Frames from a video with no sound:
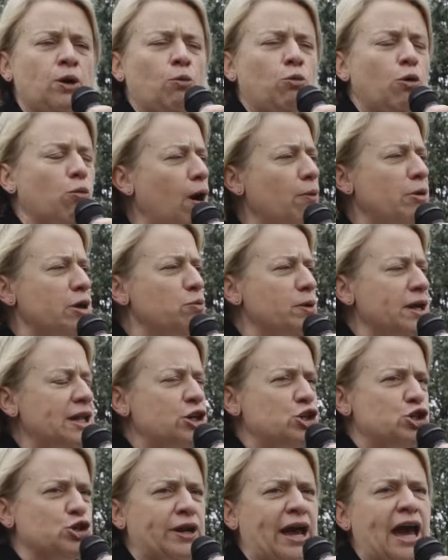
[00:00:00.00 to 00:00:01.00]
well, what we
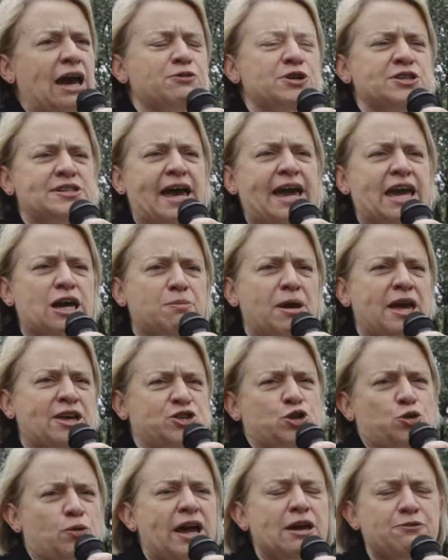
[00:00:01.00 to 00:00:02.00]
really should have is
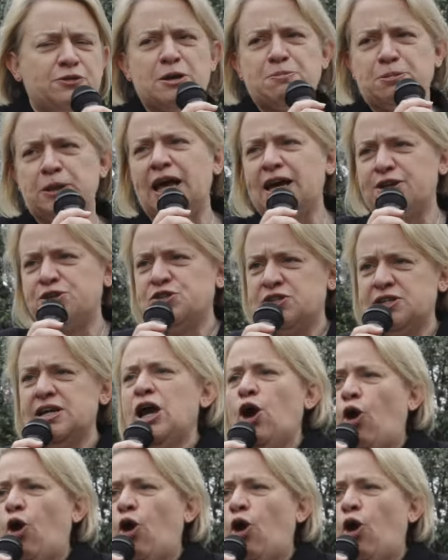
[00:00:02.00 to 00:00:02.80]
AMS or AV Plus